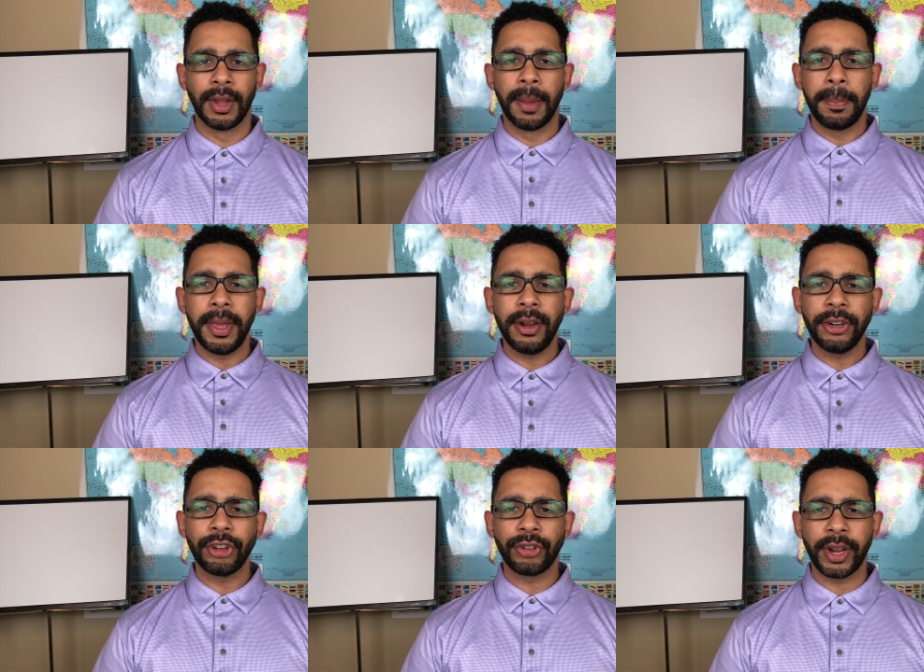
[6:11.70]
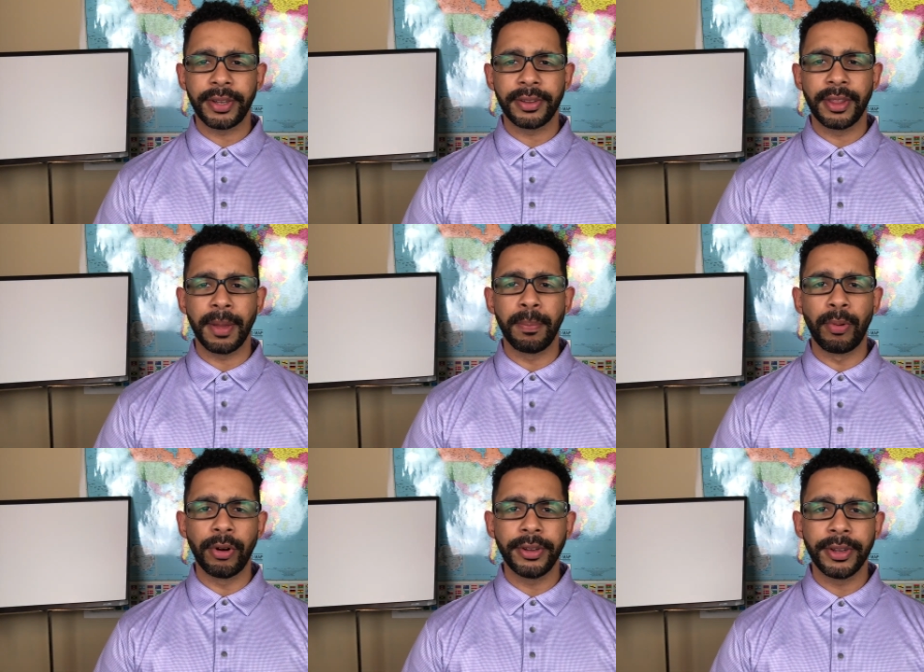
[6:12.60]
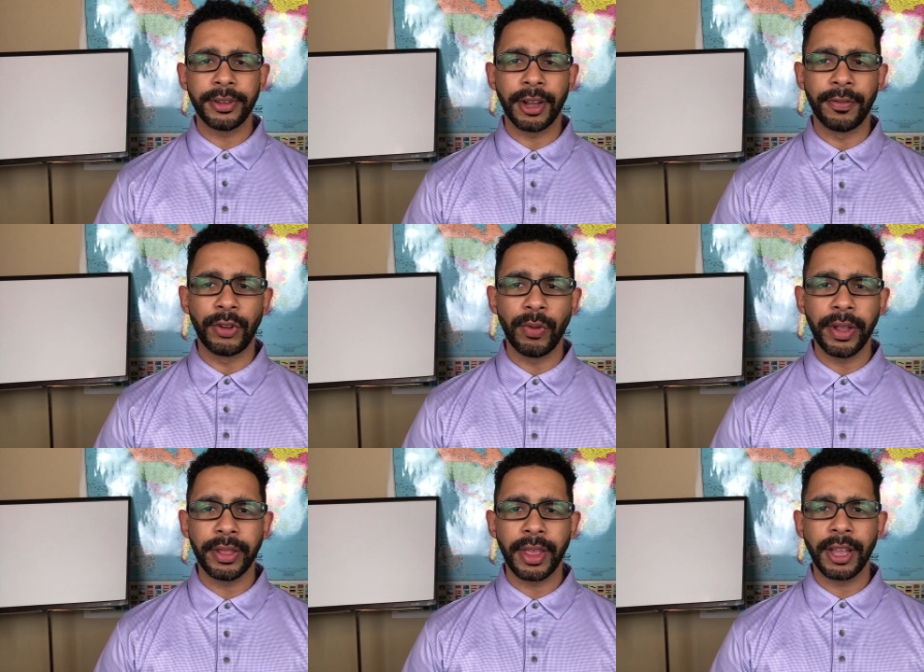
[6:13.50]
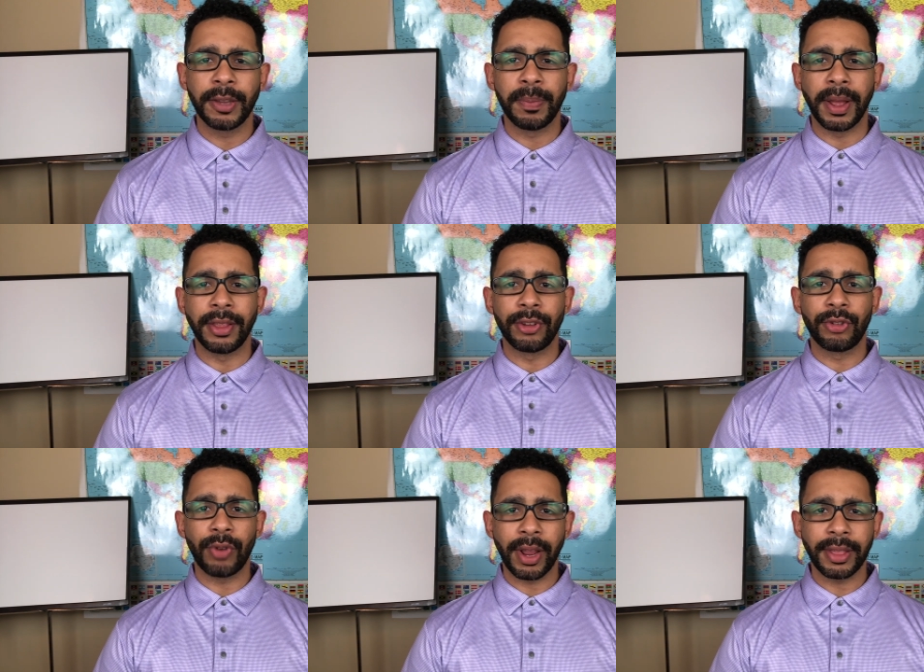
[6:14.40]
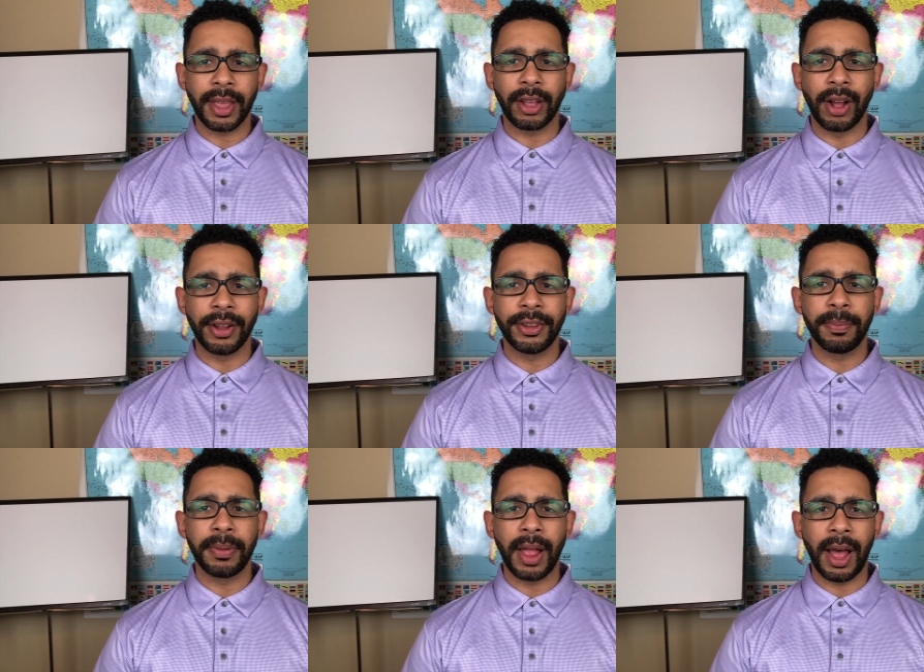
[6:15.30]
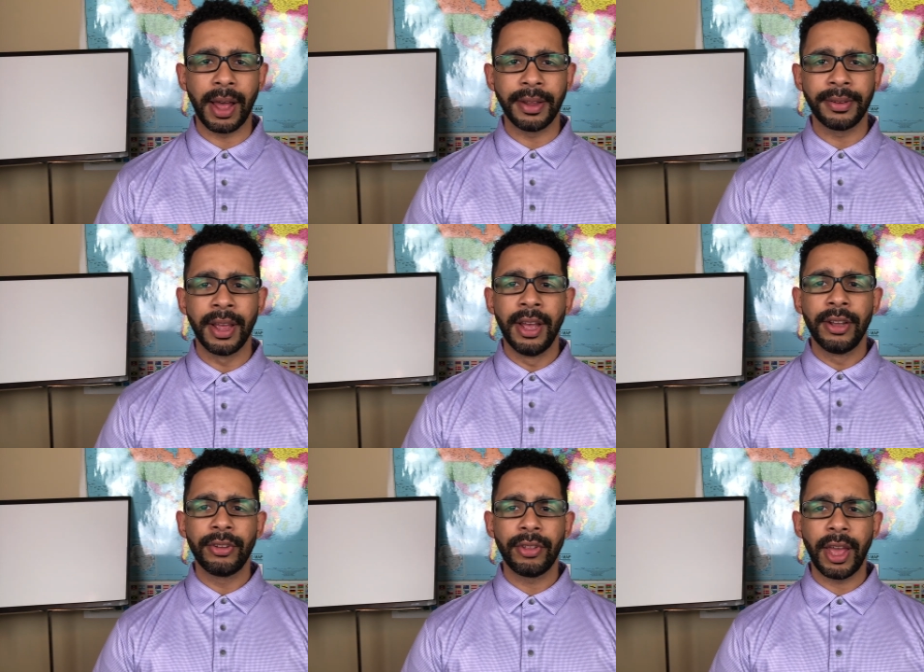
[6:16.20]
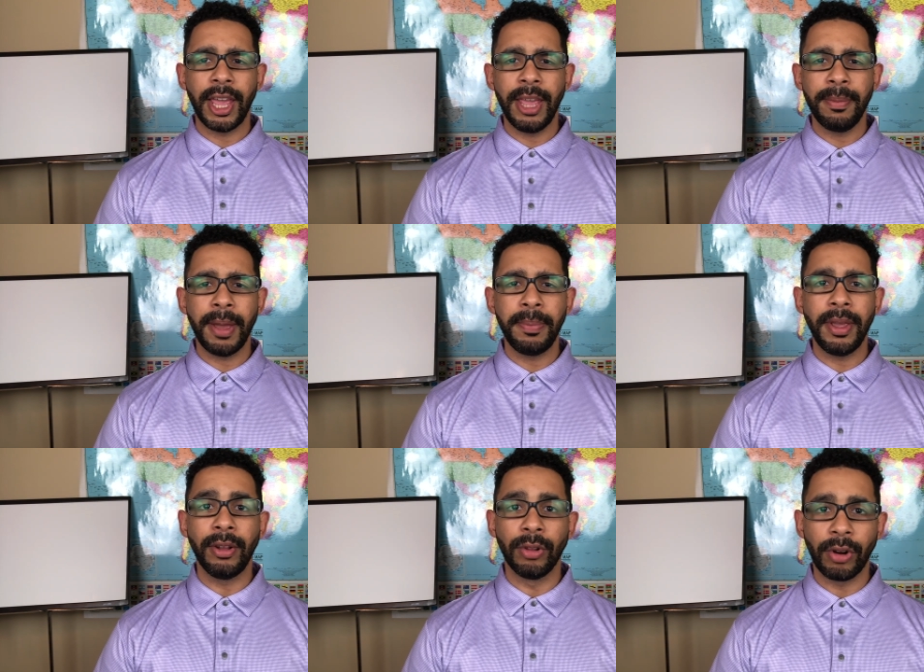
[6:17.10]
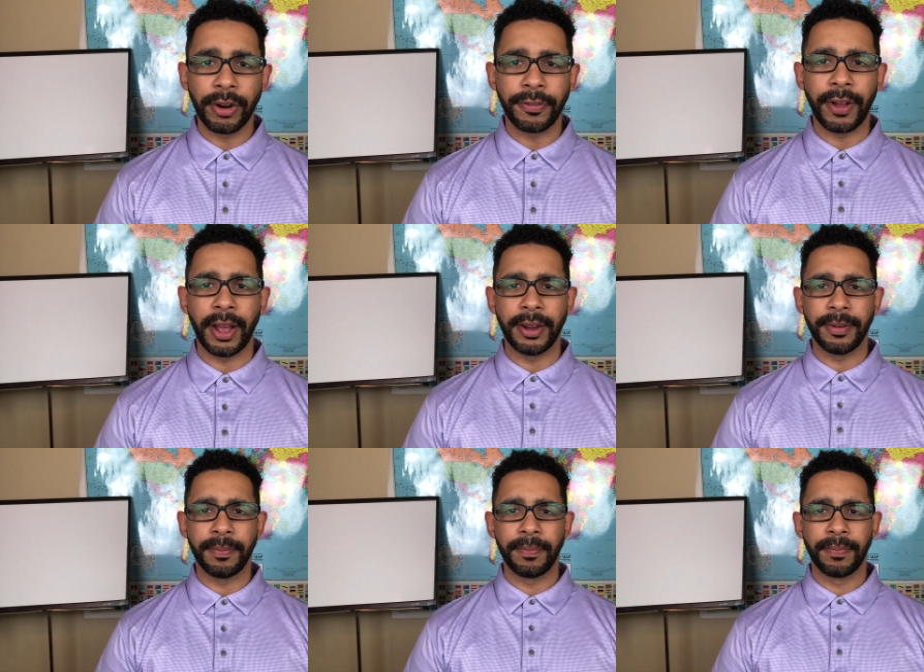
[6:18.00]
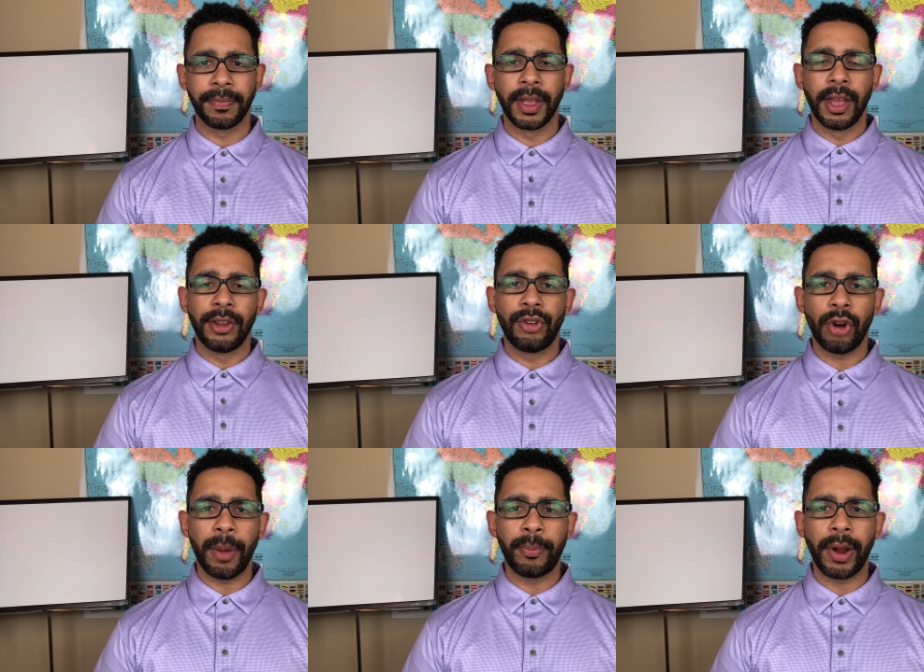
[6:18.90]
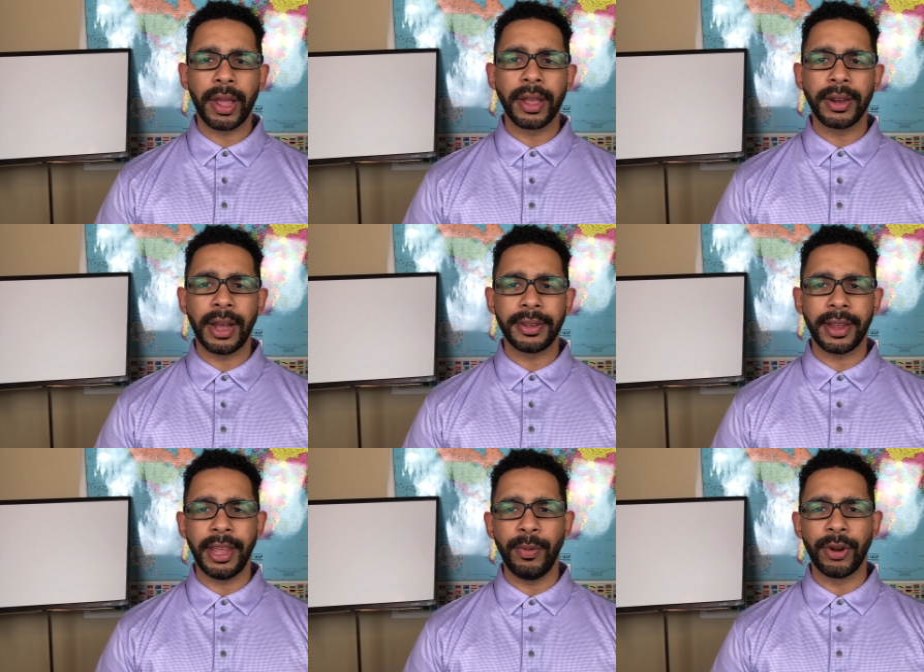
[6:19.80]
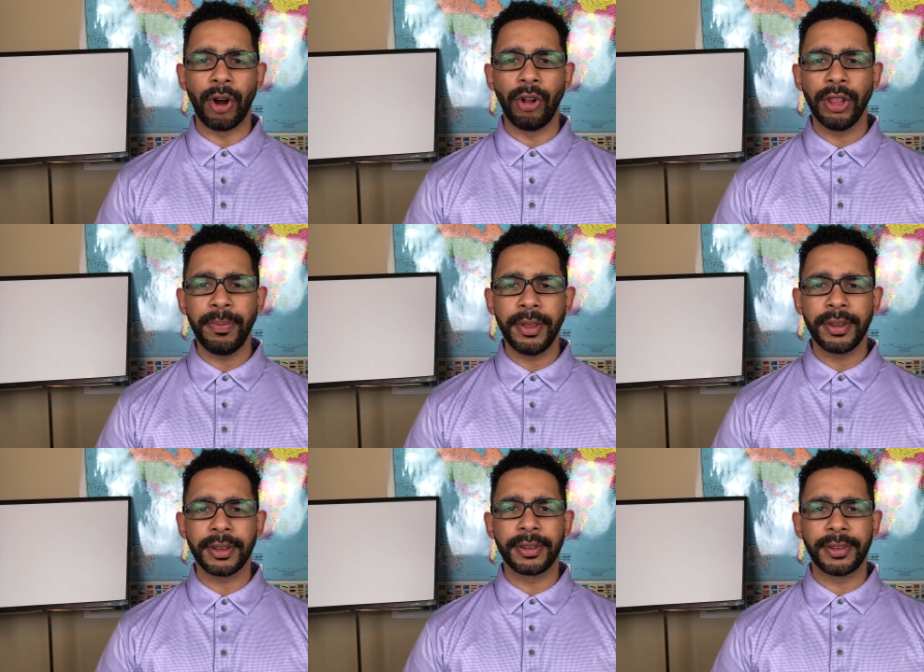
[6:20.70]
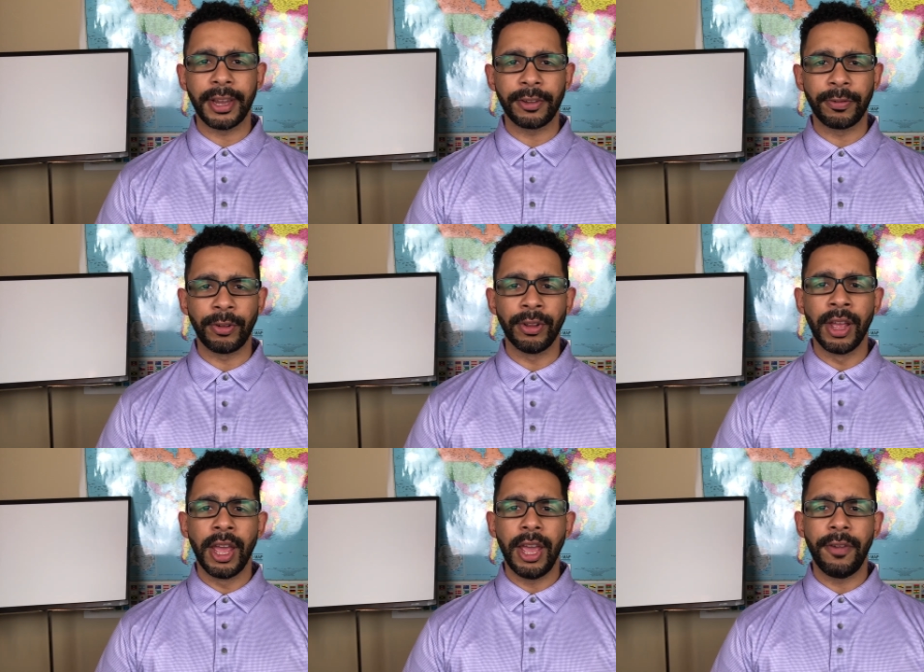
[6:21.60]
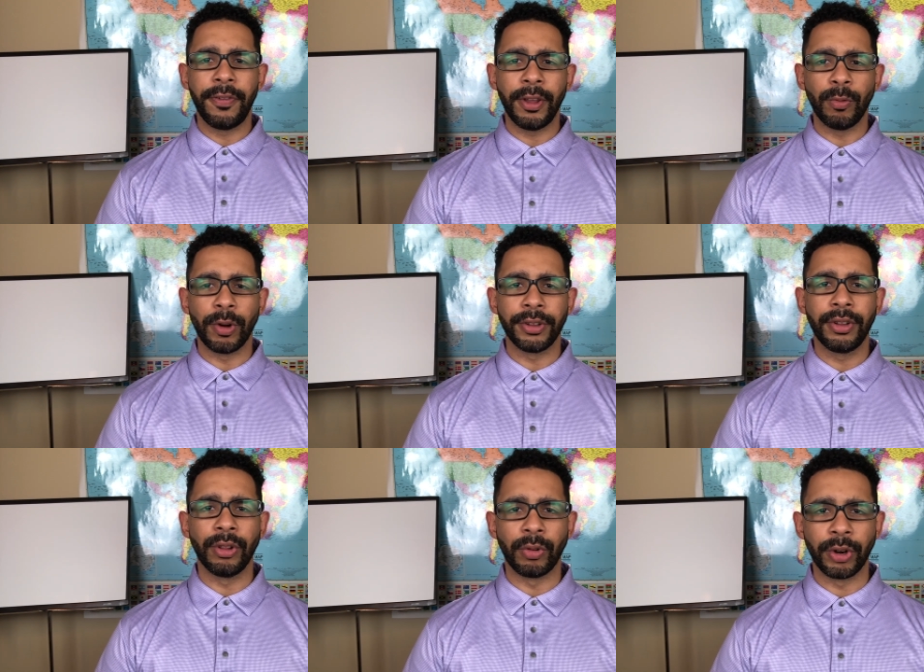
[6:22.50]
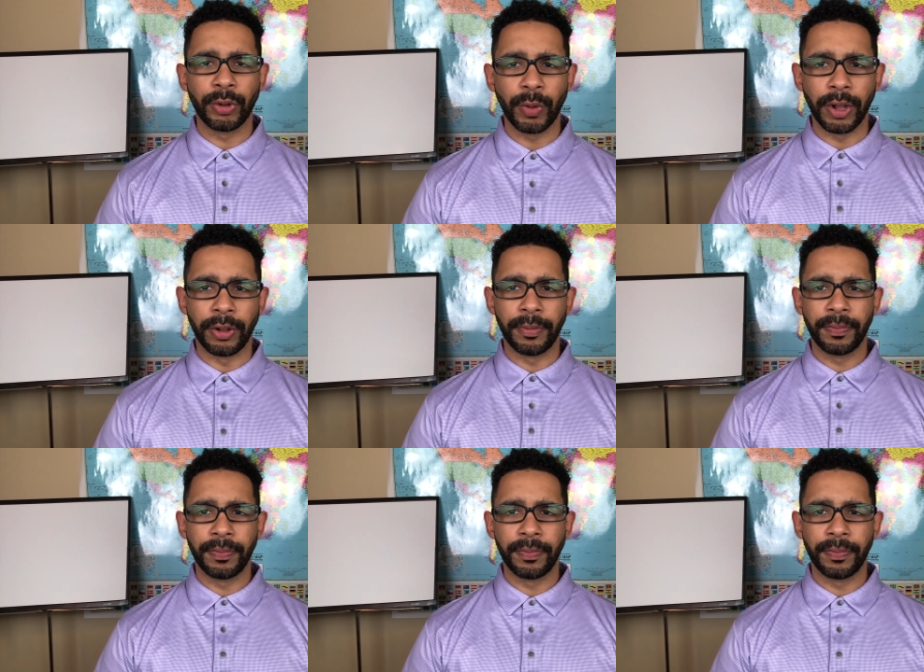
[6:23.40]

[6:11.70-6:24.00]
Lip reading: Peter stressed the importance of doing things by the strength that God supplies so that he may be glorified. Joab recognized that he would only be successful if it was the Lord's will.